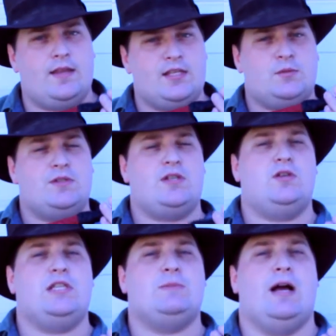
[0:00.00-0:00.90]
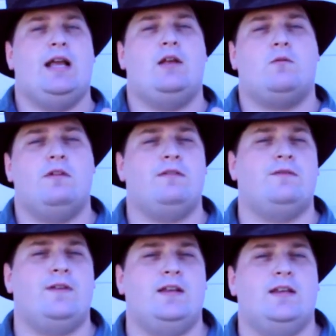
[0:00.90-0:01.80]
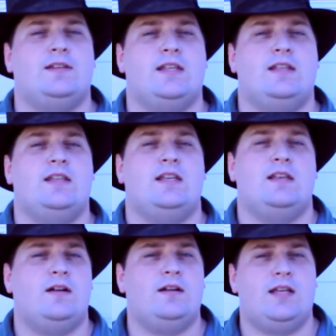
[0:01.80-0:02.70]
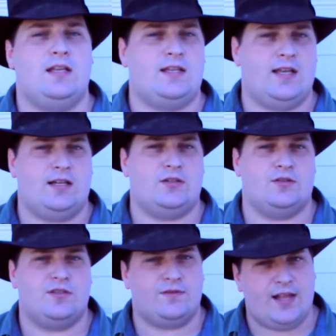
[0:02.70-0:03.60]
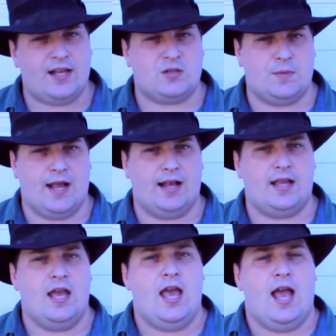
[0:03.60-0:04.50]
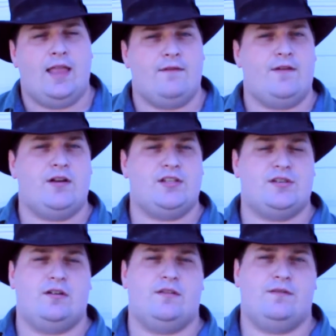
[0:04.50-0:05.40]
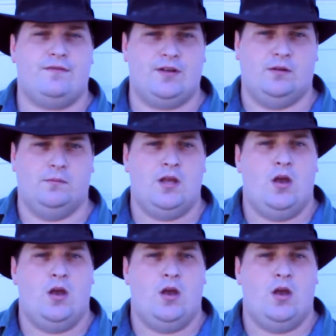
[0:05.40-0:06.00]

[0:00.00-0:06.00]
this was used by River Phoenix in the Young Indiana Jones flashback at the very start of the film,